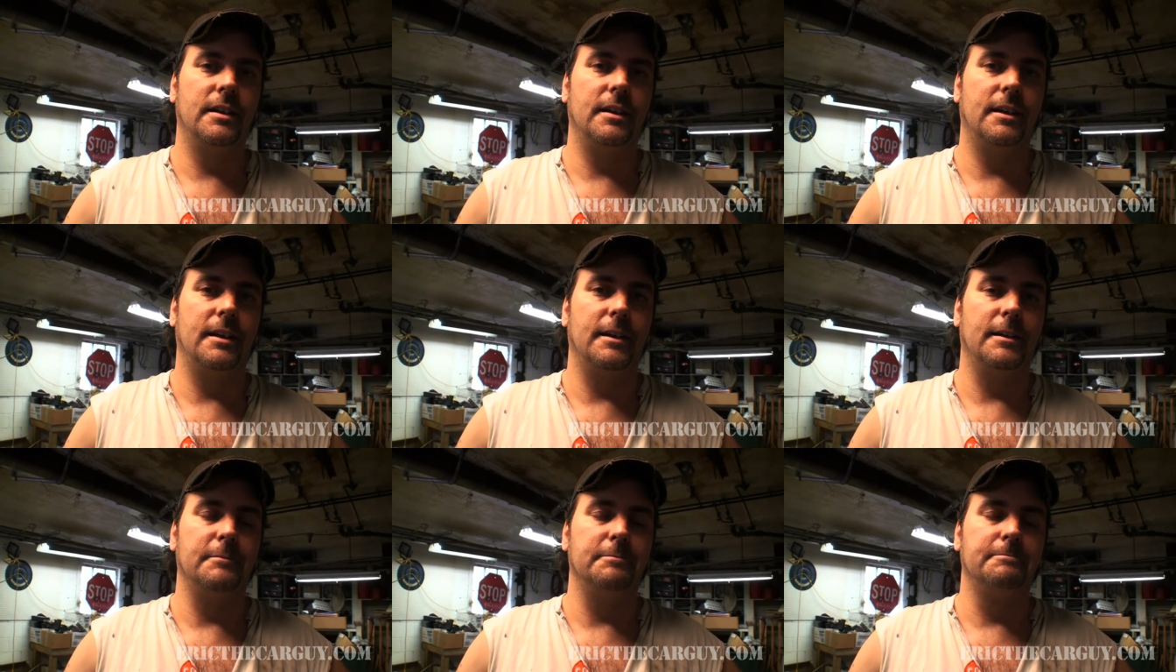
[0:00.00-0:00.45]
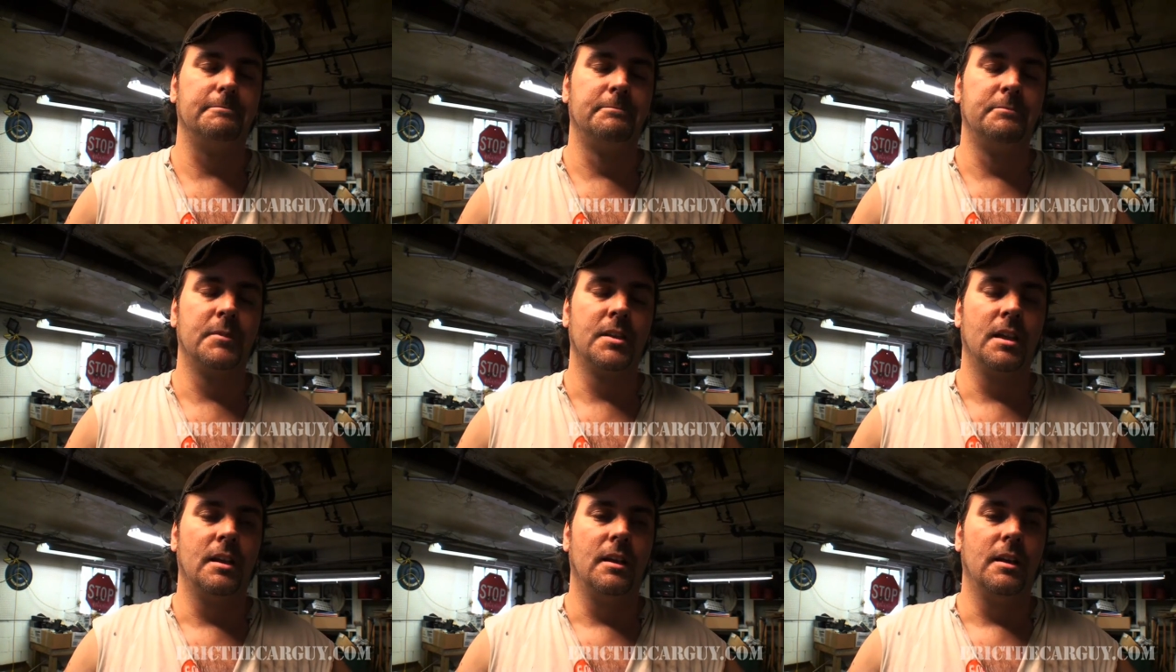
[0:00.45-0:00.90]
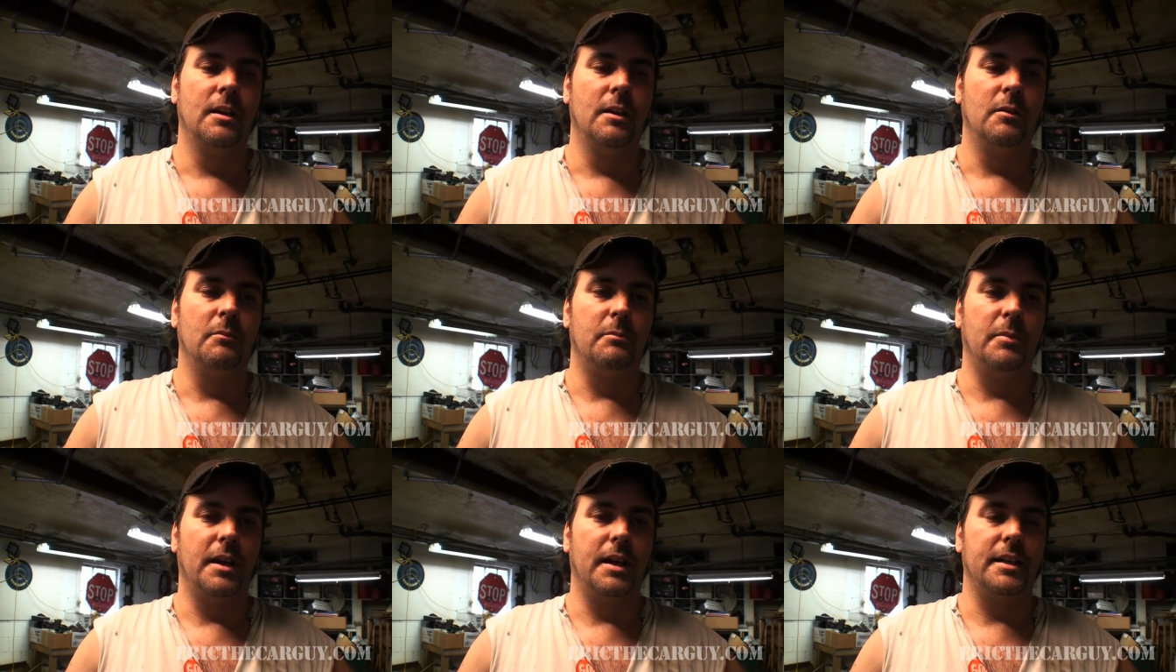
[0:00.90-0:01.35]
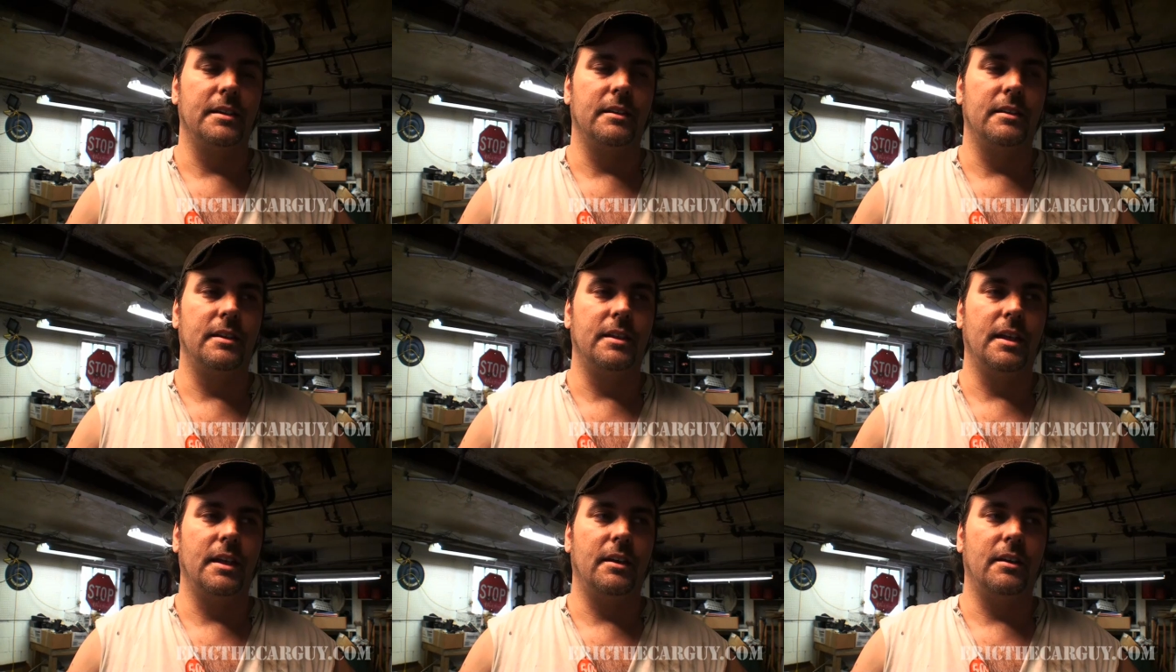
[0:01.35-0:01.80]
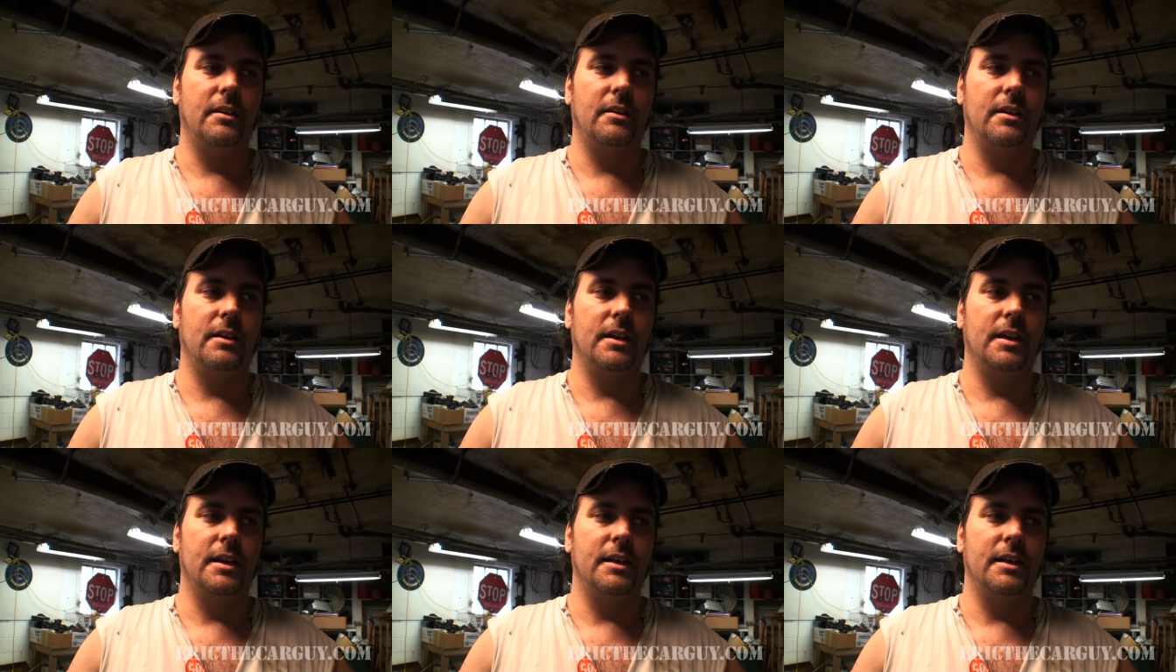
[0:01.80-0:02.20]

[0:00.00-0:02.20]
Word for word: Um, but there